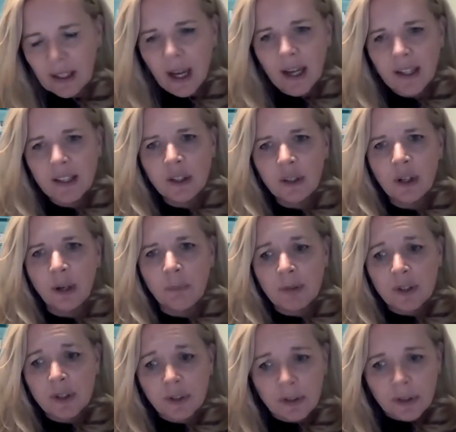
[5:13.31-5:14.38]
I took
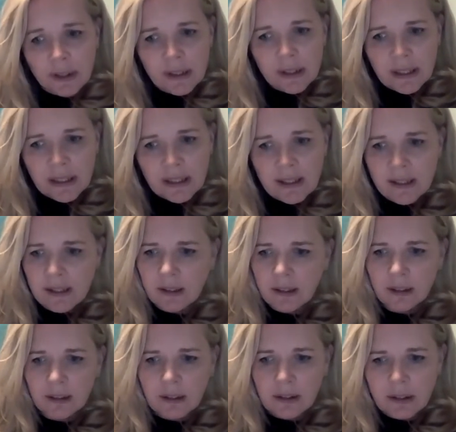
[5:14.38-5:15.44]
opportunities
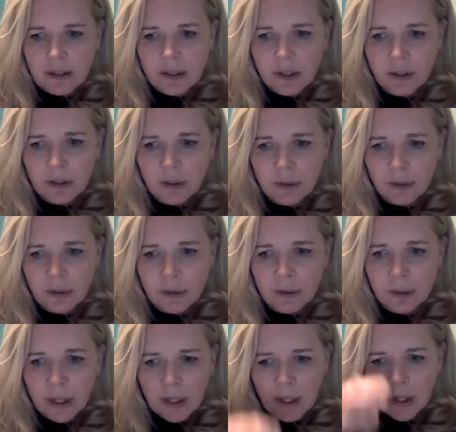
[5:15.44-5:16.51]
to,
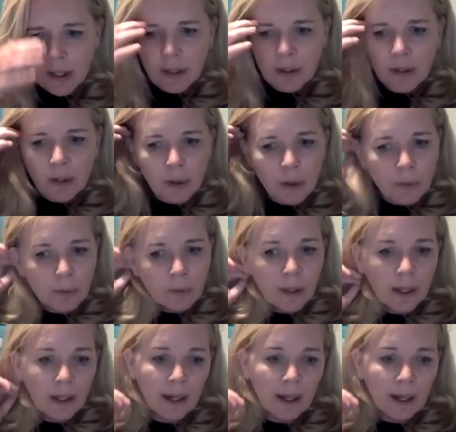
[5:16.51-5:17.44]
you know,